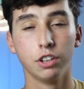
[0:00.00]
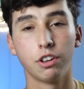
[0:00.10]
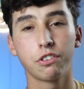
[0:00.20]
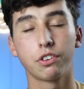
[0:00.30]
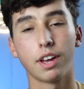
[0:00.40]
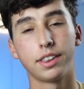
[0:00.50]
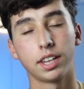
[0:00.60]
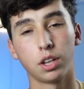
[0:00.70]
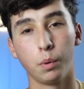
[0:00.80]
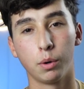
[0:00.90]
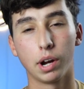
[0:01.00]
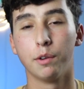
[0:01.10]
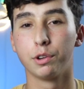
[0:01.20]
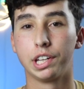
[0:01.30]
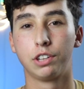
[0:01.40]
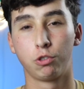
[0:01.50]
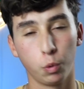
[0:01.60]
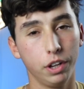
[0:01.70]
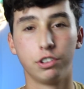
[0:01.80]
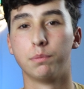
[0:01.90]
just because I think that we were able to
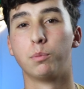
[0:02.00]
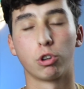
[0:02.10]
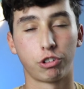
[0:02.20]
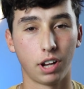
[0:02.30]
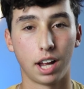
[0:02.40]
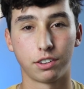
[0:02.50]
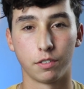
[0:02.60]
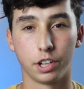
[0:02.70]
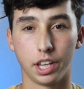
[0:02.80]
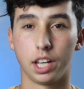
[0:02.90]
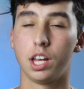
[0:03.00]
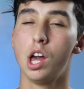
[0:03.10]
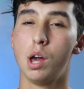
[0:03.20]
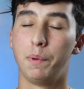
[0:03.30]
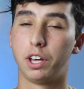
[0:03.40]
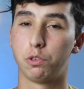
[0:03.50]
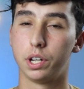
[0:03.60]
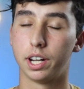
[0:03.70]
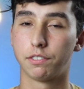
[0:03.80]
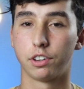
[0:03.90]
squeeze in more shots and everything because we
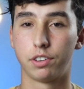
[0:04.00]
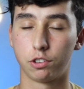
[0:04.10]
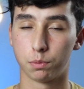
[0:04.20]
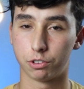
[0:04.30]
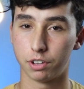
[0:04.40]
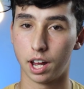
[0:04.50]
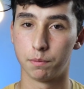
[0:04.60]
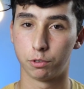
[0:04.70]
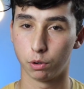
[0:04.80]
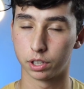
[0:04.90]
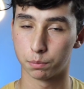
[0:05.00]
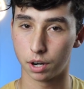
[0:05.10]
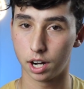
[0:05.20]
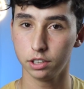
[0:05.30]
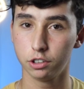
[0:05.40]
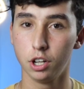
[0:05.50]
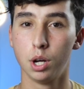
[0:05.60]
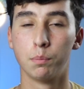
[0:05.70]
didn't have to take so much time showing the product.